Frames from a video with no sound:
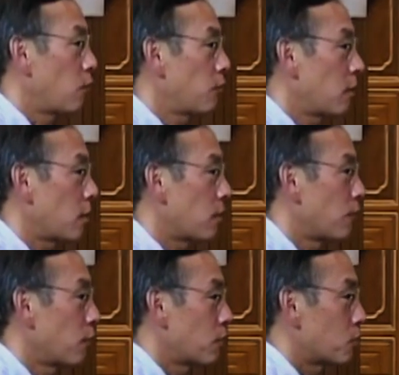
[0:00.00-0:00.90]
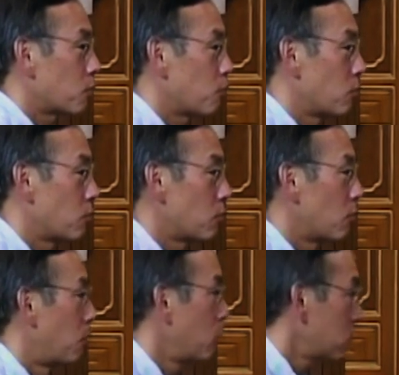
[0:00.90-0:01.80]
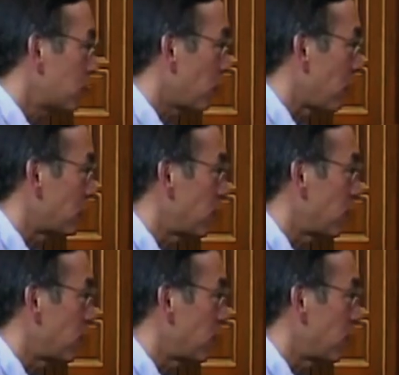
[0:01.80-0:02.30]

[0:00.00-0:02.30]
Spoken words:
I don't think it conflicts with the Buddhist